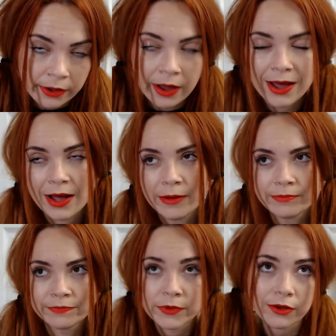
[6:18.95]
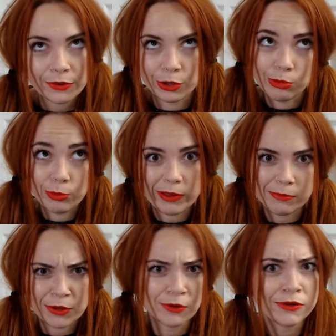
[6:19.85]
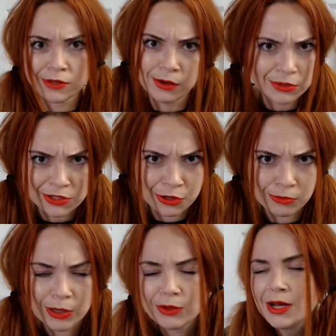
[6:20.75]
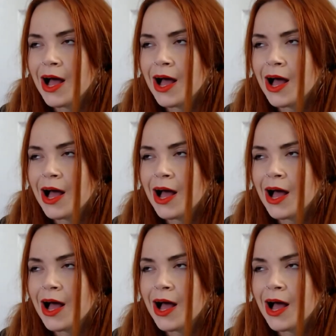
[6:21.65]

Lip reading: No one's normal.